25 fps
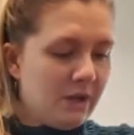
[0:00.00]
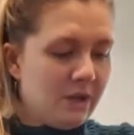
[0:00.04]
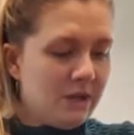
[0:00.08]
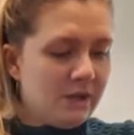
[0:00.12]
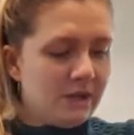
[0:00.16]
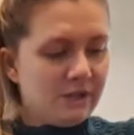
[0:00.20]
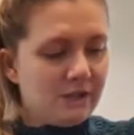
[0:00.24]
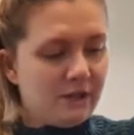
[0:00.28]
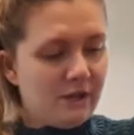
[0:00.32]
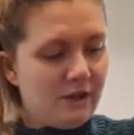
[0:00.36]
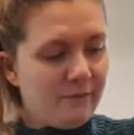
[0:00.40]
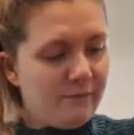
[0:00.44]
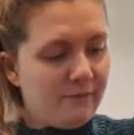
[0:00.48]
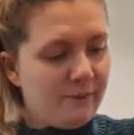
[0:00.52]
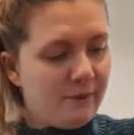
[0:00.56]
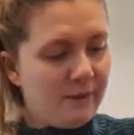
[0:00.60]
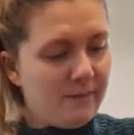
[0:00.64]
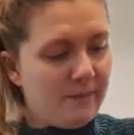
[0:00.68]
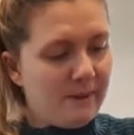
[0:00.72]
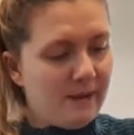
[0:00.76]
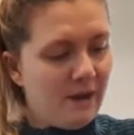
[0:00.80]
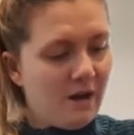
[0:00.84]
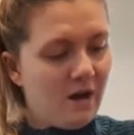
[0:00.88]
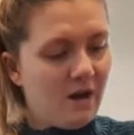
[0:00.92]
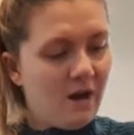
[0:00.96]
So I've put
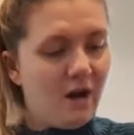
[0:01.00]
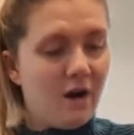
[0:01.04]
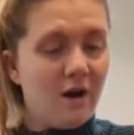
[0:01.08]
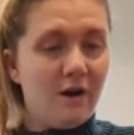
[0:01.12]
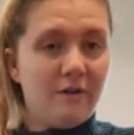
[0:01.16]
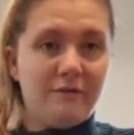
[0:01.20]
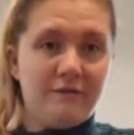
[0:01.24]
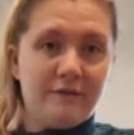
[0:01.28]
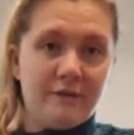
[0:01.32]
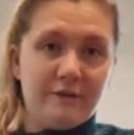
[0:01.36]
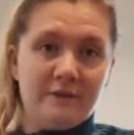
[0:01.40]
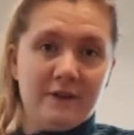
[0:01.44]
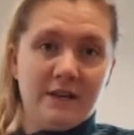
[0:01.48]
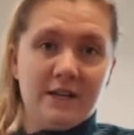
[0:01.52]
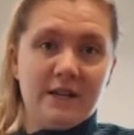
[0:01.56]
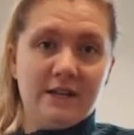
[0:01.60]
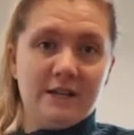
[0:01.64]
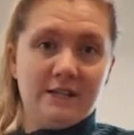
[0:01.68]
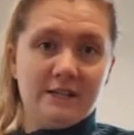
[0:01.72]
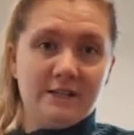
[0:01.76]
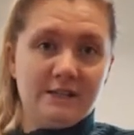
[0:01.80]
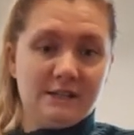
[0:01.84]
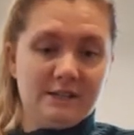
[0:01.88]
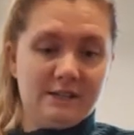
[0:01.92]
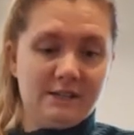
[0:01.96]
about half of
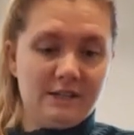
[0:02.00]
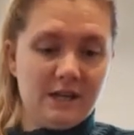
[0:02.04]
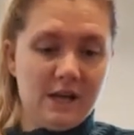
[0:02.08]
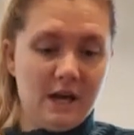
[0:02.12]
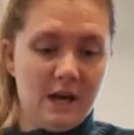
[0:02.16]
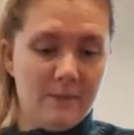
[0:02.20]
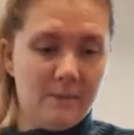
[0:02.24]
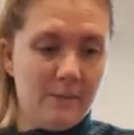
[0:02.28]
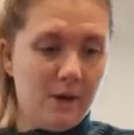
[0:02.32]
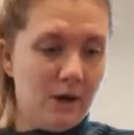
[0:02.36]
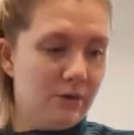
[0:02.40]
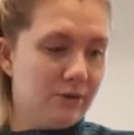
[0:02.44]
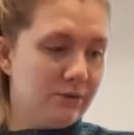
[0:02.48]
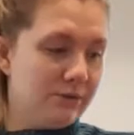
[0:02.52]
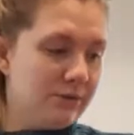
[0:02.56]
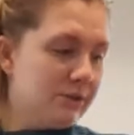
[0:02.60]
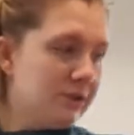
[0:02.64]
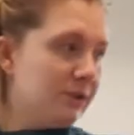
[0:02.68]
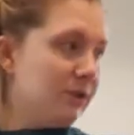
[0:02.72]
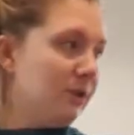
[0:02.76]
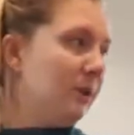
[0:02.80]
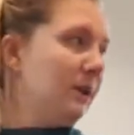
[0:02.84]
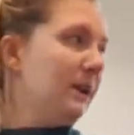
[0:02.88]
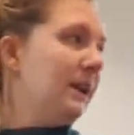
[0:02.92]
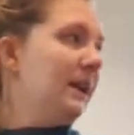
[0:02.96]
his old
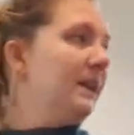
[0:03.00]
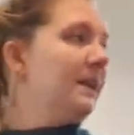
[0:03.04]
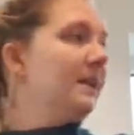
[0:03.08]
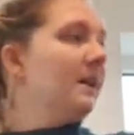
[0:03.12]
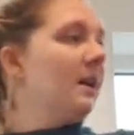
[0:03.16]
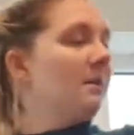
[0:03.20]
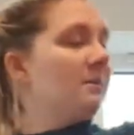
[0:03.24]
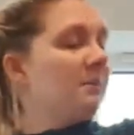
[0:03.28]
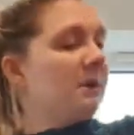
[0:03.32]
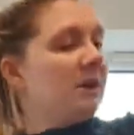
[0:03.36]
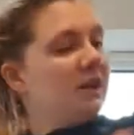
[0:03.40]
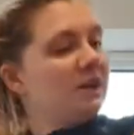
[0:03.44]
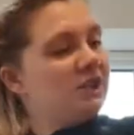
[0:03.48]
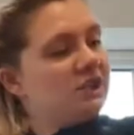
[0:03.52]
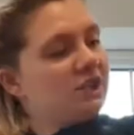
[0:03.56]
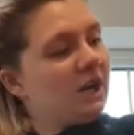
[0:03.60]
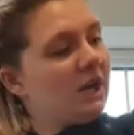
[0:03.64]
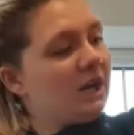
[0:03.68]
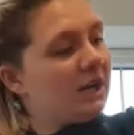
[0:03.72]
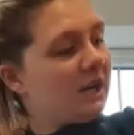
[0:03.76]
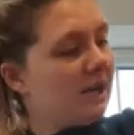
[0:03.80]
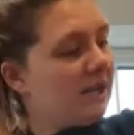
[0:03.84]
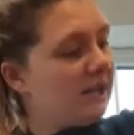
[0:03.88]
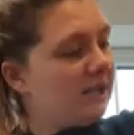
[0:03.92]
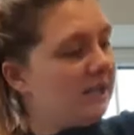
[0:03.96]
soil in. I'm going to
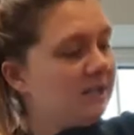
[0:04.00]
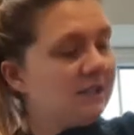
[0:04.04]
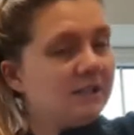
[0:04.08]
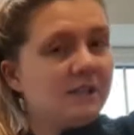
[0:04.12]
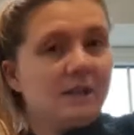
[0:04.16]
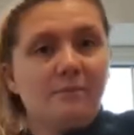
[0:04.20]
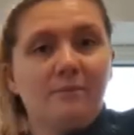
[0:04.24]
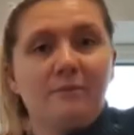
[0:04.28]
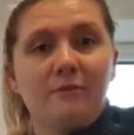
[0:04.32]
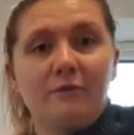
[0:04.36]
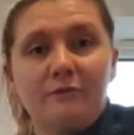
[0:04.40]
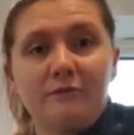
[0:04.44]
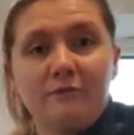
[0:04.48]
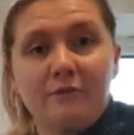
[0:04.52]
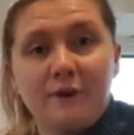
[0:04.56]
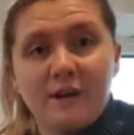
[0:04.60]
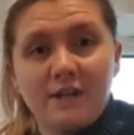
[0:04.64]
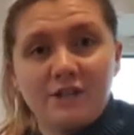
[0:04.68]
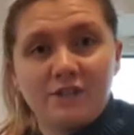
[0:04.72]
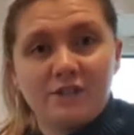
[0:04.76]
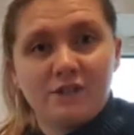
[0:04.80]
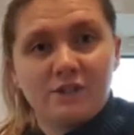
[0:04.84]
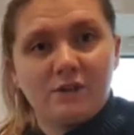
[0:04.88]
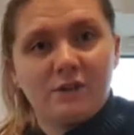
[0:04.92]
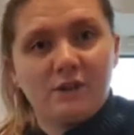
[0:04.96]
chuck in some fresh
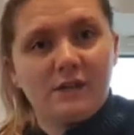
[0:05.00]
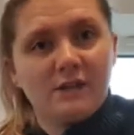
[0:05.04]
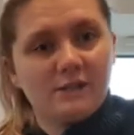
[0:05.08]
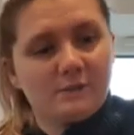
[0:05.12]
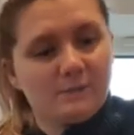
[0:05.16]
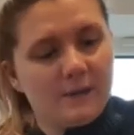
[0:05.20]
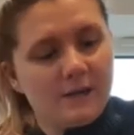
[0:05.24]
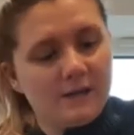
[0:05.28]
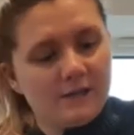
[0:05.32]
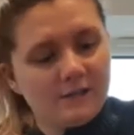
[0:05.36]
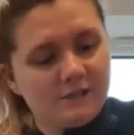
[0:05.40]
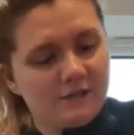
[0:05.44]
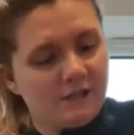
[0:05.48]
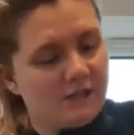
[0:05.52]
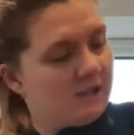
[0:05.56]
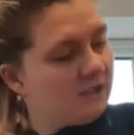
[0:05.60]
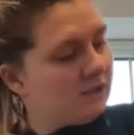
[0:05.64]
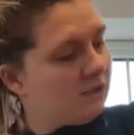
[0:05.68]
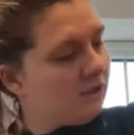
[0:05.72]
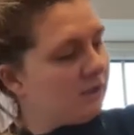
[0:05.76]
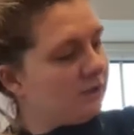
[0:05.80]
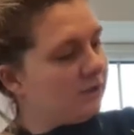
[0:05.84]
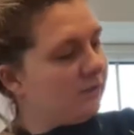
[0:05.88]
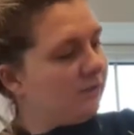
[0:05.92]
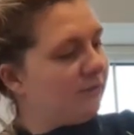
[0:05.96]
soil as well, so he's
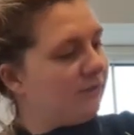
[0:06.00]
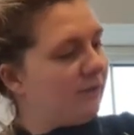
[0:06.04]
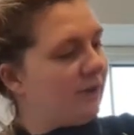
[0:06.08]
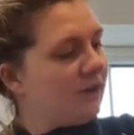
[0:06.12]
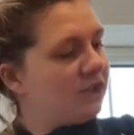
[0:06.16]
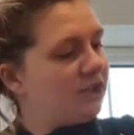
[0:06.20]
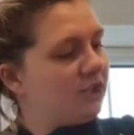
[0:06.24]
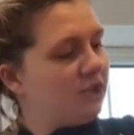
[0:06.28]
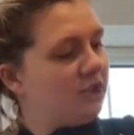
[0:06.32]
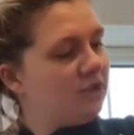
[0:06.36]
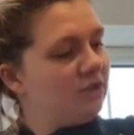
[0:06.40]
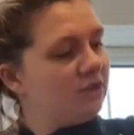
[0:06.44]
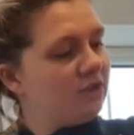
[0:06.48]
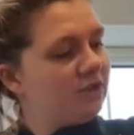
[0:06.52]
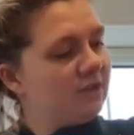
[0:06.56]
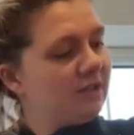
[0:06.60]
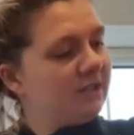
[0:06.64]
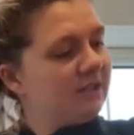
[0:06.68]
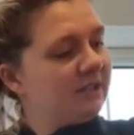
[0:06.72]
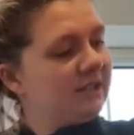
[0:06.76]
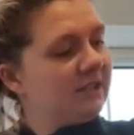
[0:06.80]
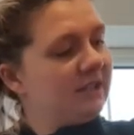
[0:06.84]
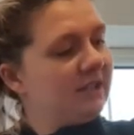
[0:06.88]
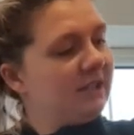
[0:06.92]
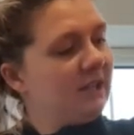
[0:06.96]
got some fresh
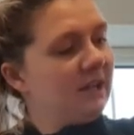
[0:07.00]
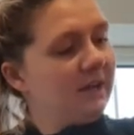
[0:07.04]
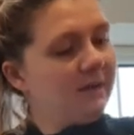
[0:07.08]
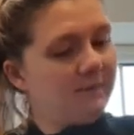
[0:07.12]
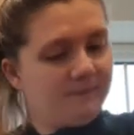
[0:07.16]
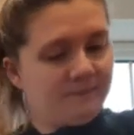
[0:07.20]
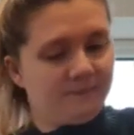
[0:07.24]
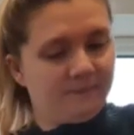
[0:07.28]
nutrients in there.